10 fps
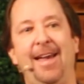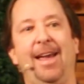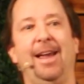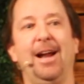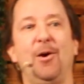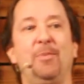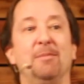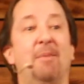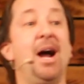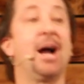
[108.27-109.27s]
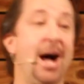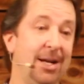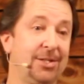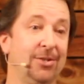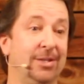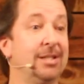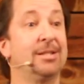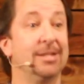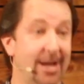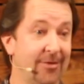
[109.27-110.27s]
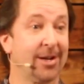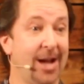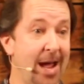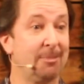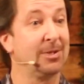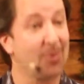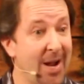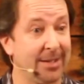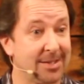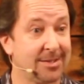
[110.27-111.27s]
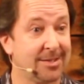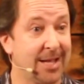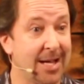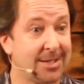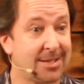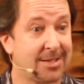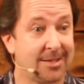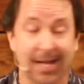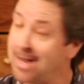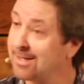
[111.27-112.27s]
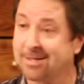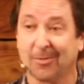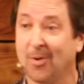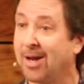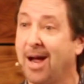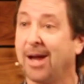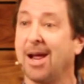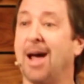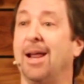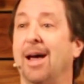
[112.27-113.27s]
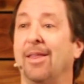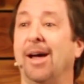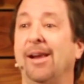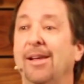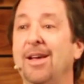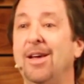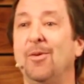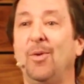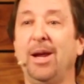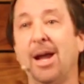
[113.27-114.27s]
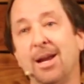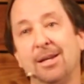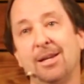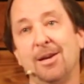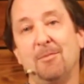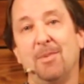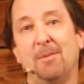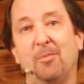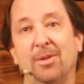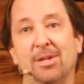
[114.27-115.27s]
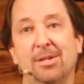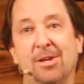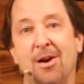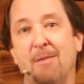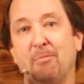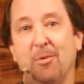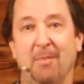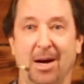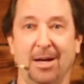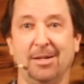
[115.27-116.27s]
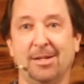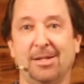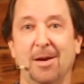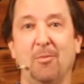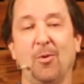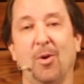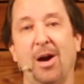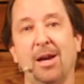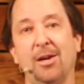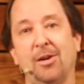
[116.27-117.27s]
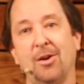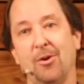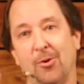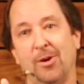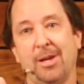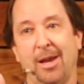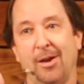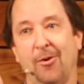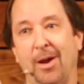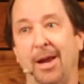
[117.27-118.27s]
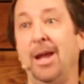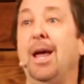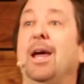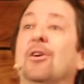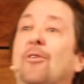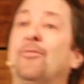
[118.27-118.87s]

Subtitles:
And I opened my eyes to, this is never going to happen twice. That's what I got out of that. We had to come up with this compromise, somewhere where I could go to a KOA and go